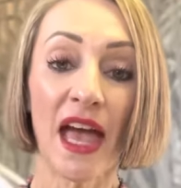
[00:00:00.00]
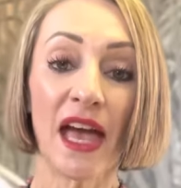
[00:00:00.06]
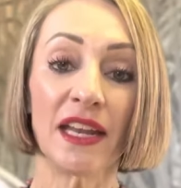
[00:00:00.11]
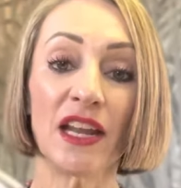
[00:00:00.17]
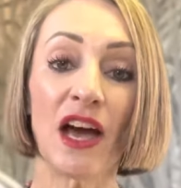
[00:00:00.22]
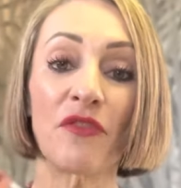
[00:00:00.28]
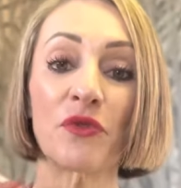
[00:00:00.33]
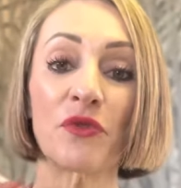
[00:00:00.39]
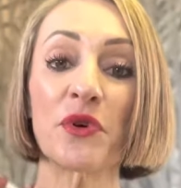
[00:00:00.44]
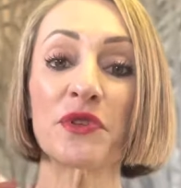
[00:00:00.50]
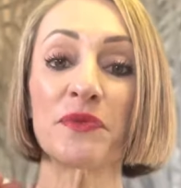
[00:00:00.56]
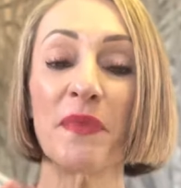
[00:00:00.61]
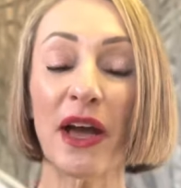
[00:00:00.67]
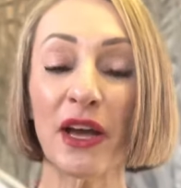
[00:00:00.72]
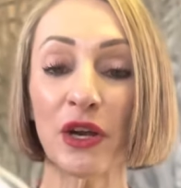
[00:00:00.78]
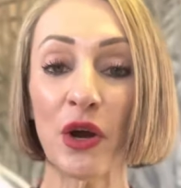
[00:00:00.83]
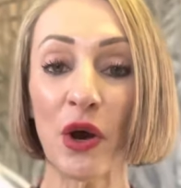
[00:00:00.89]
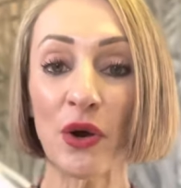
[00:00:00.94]
Now, of course,
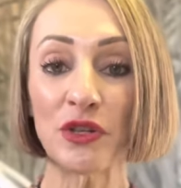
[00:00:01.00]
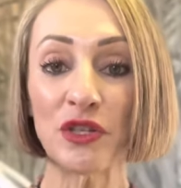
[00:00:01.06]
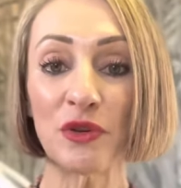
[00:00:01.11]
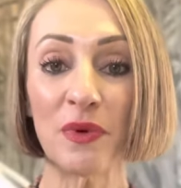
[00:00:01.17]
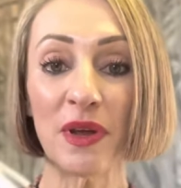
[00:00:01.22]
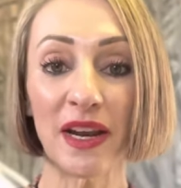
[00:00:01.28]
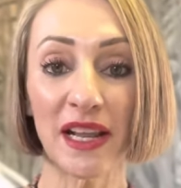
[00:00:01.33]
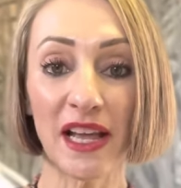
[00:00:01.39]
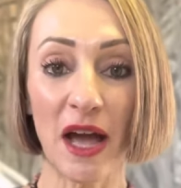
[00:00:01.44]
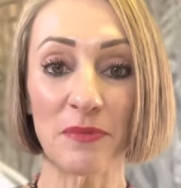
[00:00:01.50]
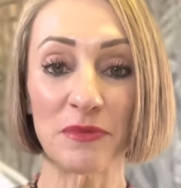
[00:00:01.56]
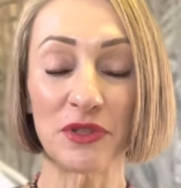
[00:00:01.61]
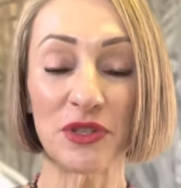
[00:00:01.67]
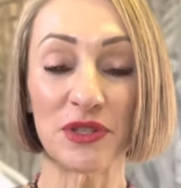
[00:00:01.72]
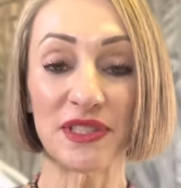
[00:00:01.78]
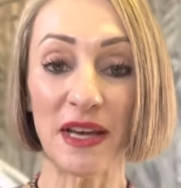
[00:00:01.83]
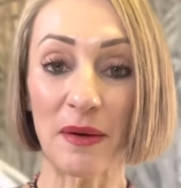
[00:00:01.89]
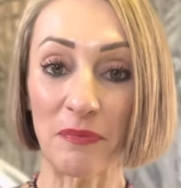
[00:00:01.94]
my go-to when it comes to
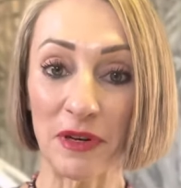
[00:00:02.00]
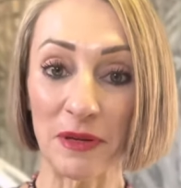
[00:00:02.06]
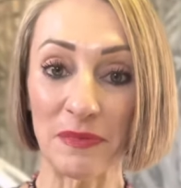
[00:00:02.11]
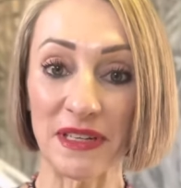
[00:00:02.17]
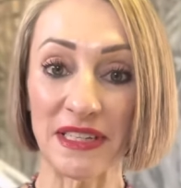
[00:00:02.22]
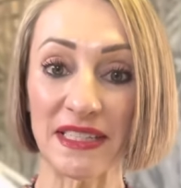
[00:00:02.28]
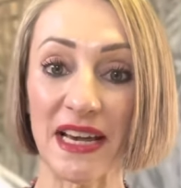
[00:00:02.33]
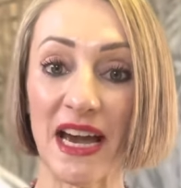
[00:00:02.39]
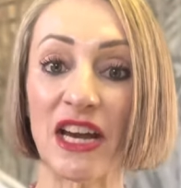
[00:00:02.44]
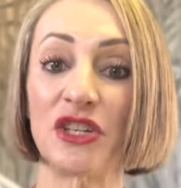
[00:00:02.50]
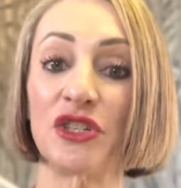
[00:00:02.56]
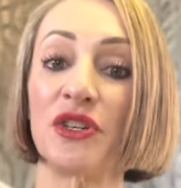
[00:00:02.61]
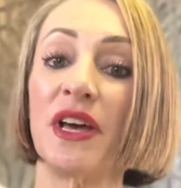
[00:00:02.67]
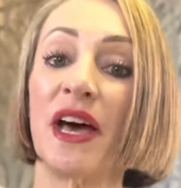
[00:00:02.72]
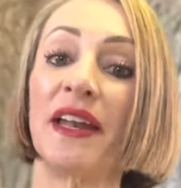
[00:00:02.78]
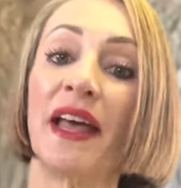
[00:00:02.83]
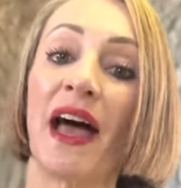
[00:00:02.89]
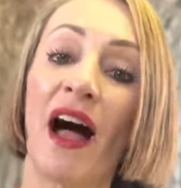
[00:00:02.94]
supplementation
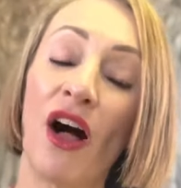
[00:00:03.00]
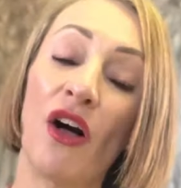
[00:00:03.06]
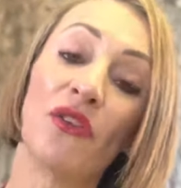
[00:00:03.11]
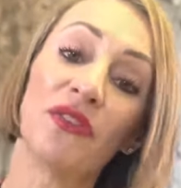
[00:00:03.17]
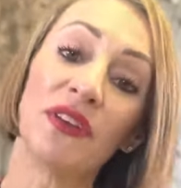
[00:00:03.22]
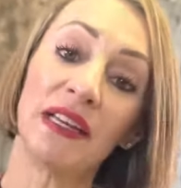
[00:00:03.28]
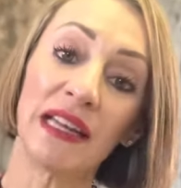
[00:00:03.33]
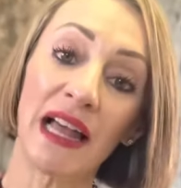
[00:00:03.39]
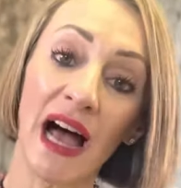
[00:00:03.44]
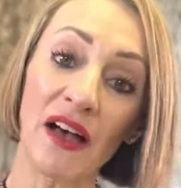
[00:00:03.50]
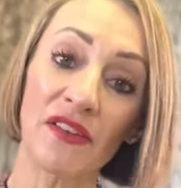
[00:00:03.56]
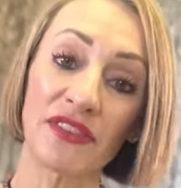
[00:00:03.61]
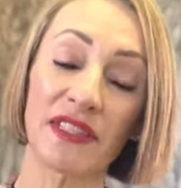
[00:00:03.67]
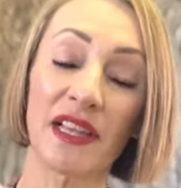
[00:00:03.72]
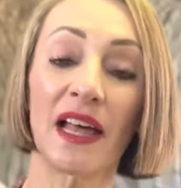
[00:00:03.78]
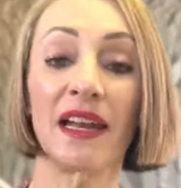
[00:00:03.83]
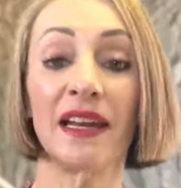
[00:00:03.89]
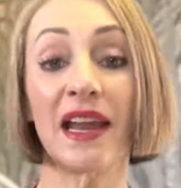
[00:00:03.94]
and a healthy
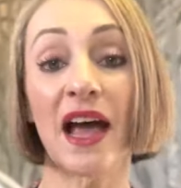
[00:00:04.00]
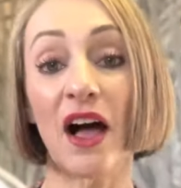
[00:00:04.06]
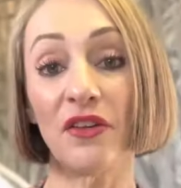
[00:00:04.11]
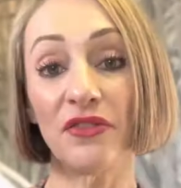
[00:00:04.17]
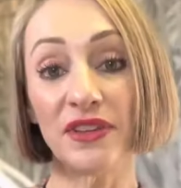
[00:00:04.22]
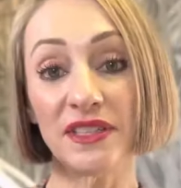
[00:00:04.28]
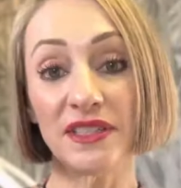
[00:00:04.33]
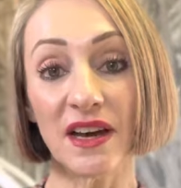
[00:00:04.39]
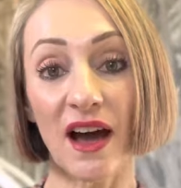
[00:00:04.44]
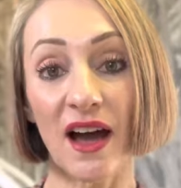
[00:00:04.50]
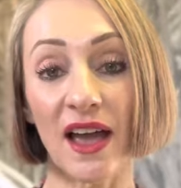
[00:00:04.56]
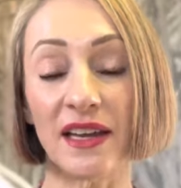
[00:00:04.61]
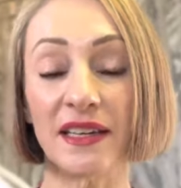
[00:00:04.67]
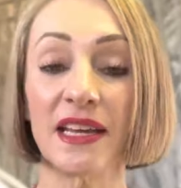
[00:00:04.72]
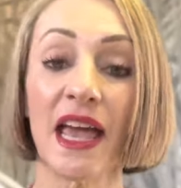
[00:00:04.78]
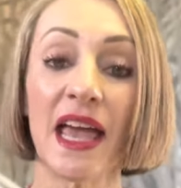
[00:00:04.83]
lifestyle and healthy diet